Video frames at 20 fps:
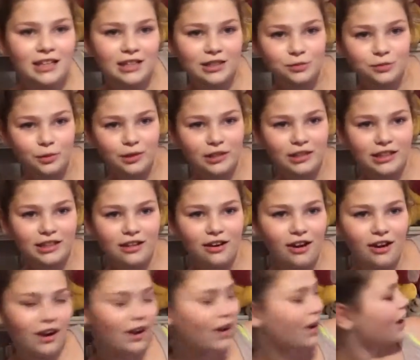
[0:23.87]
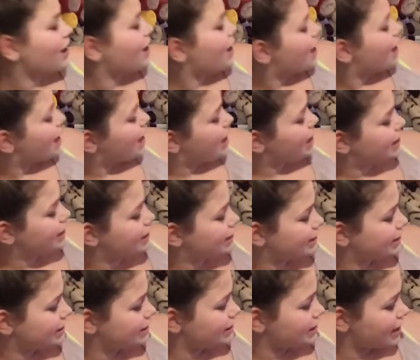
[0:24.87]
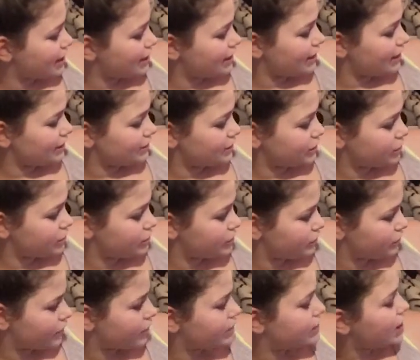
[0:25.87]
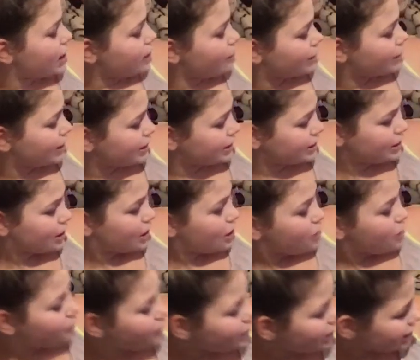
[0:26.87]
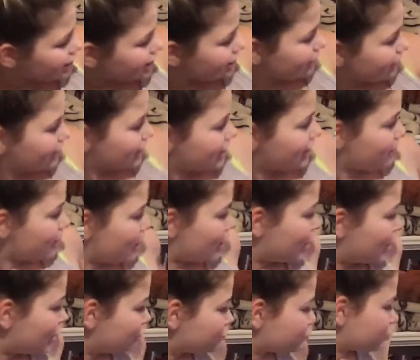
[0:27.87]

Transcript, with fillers: is Willy Dog, and he's decided not to show his face. Hey, Willy, Willy Dog, come here.